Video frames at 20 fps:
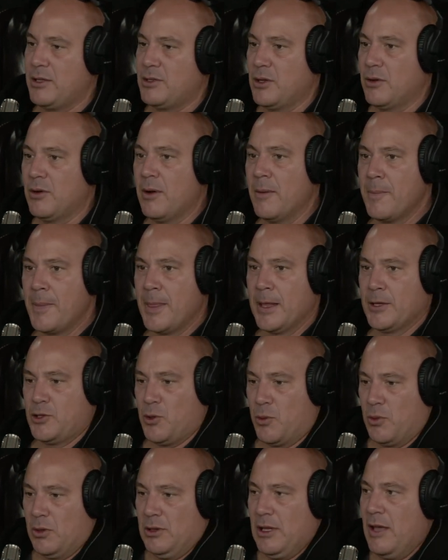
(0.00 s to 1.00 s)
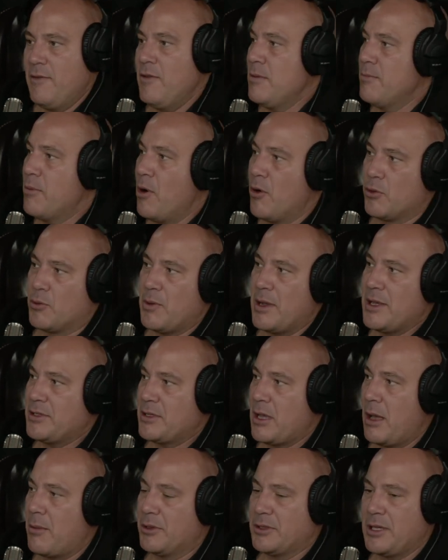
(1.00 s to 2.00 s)
So, so we're living both ways
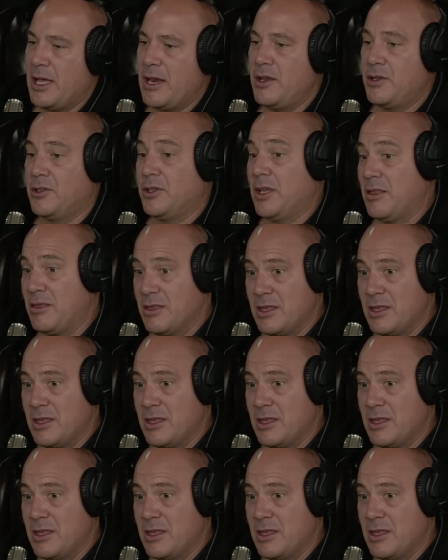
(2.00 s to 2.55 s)
simultaneously.